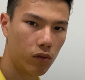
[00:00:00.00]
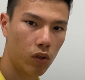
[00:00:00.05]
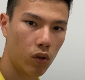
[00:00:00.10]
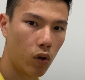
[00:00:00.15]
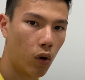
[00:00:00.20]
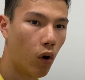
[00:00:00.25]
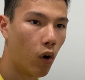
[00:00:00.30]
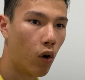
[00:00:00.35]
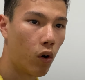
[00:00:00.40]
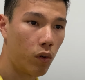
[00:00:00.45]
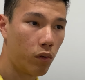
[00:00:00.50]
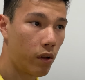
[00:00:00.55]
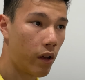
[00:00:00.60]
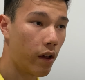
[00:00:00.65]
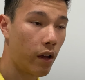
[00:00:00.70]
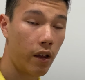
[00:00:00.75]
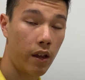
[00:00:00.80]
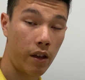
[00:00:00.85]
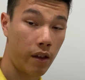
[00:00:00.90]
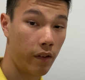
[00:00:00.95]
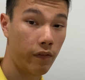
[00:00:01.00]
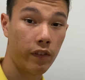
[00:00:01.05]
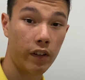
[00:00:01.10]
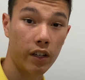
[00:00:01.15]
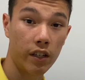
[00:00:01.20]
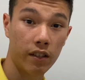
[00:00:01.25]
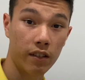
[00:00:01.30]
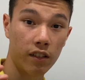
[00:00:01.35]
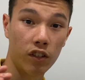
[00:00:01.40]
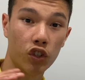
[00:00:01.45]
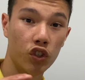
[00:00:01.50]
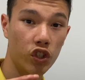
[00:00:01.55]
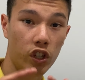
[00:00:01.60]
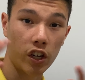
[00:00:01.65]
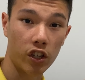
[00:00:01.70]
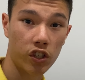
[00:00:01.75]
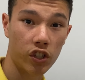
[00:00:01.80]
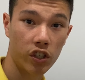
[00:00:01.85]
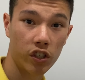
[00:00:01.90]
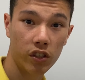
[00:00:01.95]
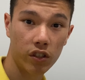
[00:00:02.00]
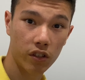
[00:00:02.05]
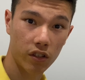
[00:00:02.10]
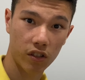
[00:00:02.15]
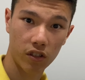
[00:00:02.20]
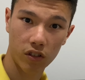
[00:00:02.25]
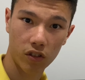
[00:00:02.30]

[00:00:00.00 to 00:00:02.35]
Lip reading: or have any suggestions